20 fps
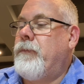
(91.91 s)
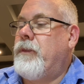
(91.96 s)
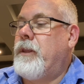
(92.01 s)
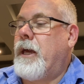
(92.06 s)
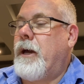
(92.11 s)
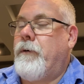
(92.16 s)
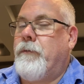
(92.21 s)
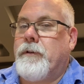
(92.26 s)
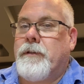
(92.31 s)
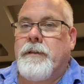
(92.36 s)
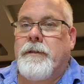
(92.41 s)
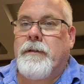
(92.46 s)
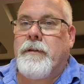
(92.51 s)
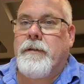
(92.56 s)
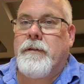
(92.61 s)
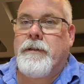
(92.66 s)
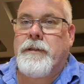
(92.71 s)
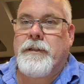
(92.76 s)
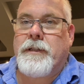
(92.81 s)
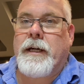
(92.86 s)
Now it was
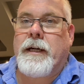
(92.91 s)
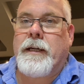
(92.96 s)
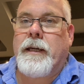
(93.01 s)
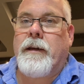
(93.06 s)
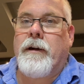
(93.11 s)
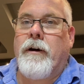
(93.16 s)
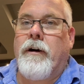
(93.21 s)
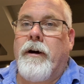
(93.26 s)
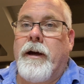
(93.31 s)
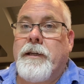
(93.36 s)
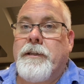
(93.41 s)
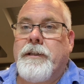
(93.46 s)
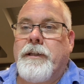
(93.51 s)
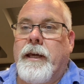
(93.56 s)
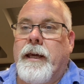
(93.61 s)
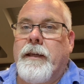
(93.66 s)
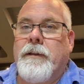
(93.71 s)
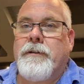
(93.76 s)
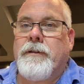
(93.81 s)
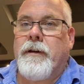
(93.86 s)
stuck in a high
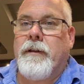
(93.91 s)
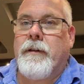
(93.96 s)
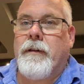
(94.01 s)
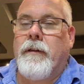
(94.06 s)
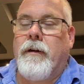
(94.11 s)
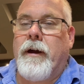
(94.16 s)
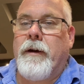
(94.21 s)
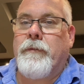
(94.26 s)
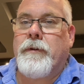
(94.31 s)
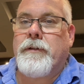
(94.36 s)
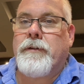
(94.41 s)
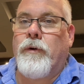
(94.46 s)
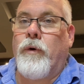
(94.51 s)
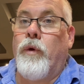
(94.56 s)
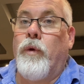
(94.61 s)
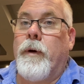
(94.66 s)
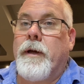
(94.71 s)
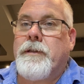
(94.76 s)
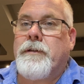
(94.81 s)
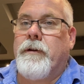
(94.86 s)
state, so the light was
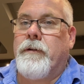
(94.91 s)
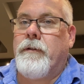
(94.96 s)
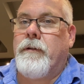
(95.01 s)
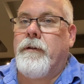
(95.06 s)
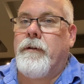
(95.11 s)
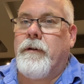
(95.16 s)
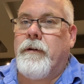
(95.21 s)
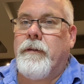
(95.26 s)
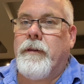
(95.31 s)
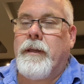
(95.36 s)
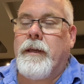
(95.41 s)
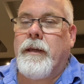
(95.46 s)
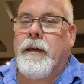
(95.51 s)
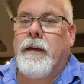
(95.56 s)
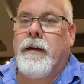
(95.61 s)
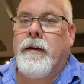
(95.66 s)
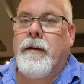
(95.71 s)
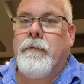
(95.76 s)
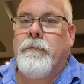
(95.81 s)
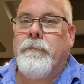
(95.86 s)
always on
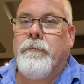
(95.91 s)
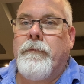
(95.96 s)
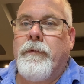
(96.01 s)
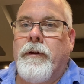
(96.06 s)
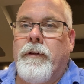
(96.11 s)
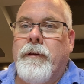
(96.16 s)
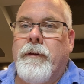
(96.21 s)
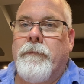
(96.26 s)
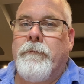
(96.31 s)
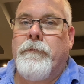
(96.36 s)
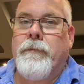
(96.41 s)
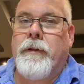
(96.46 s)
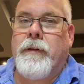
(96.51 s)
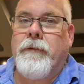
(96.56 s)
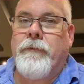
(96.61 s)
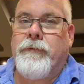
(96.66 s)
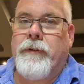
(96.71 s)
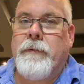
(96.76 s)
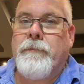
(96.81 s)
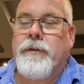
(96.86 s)

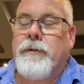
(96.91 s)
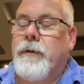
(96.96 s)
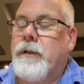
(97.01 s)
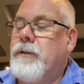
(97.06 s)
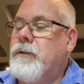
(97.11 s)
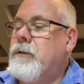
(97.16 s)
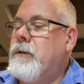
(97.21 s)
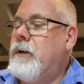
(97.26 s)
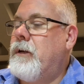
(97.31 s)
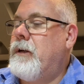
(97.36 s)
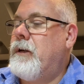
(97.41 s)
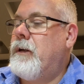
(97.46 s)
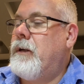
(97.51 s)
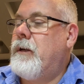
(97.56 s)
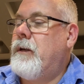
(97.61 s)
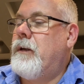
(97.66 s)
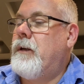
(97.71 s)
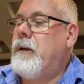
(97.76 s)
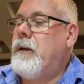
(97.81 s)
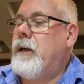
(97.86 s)
the flip switch,
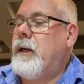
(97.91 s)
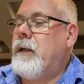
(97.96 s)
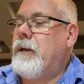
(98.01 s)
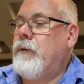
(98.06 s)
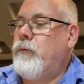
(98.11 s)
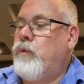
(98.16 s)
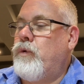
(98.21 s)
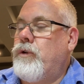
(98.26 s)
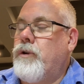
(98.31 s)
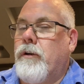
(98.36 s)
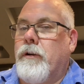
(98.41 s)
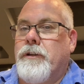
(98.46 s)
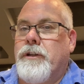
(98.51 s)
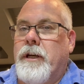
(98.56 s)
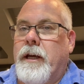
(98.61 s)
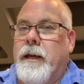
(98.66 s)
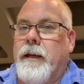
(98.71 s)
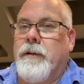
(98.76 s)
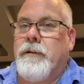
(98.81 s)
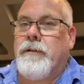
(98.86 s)
and it would not
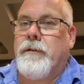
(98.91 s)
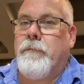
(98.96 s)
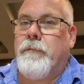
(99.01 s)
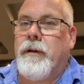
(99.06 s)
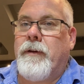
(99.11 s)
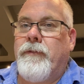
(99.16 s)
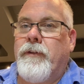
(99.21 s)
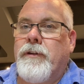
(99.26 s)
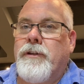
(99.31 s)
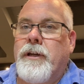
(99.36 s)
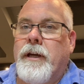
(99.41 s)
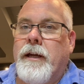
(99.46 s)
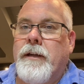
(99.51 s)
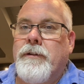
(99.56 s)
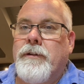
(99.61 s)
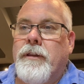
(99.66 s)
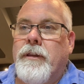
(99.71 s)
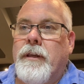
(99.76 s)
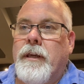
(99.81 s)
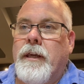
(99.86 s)
change. But if you
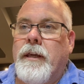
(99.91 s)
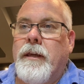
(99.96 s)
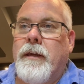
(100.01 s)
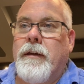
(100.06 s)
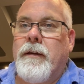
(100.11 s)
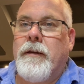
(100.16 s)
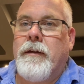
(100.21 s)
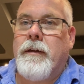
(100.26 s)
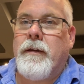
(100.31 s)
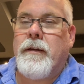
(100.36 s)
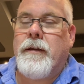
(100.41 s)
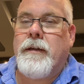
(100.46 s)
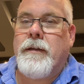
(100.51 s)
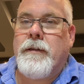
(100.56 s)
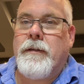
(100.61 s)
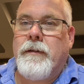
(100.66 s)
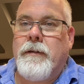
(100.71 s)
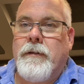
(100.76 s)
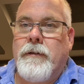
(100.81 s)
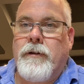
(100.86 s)
changed the
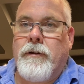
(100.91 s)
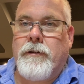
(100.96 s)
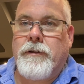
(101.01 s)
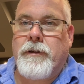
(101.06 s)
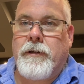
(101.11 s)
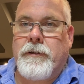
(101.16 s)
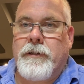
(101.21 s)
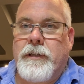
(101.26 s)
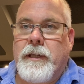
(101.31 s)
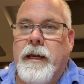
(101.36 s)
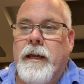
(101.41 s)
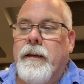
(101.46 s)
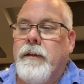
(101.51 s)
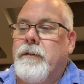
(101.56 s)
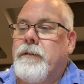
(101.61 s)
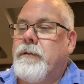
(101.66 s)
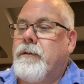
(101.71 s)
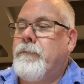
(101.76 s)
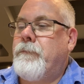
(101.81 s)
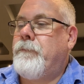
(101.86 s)
console
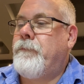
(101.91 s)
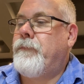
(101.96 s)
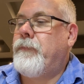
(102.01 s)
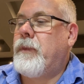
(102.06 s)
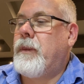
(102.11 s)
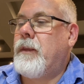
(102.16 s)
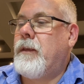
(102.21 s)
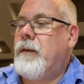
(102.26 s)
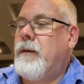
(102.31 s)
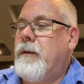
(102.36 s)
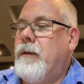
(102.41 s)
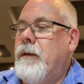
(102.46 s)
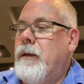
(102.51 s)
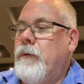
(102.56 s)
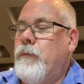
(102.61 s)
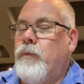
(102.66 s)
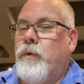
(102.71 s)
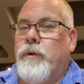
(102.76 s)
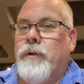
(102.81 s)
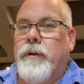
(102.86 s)
status,
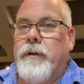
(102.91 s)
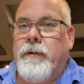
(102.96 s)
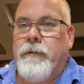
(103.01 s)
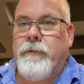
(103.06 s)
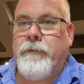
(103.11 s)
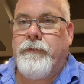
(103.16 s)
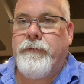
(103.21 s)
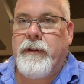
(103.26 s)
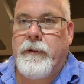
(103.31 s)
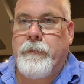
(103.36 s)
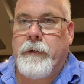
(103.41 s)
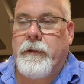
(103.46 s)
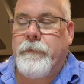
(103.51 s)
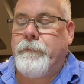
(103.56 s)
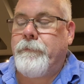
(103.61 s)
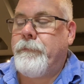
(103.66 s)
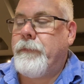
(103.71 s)
it would flip it.